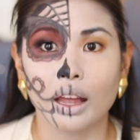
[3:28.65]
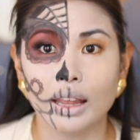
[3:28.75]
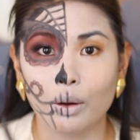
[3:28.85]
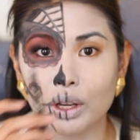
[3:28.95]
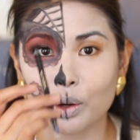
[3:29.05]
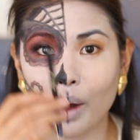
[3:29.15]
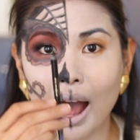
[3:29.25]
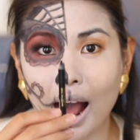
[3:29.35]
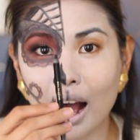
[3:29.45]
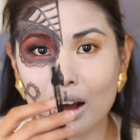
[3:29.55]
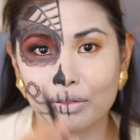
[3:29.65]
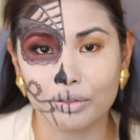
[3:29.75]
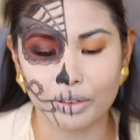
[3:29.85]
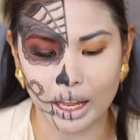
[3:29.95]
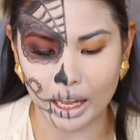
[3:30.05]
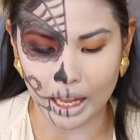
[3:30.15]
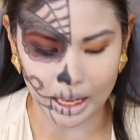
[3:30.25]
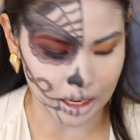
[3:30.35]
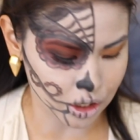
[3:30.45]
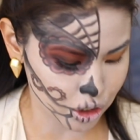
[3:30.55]
That way you have
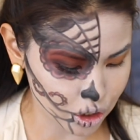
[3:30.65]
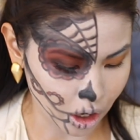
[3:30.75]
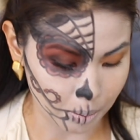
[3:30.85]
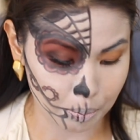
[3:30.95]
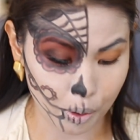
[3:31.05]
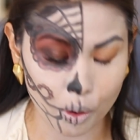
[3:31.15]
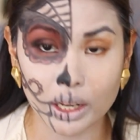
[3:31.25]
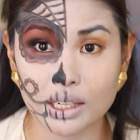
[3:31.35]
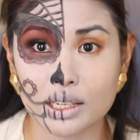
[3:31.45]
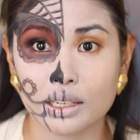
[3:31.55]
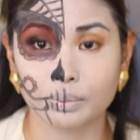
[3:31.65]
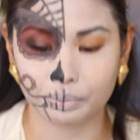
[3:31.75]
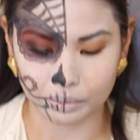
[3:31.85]
a sharp point.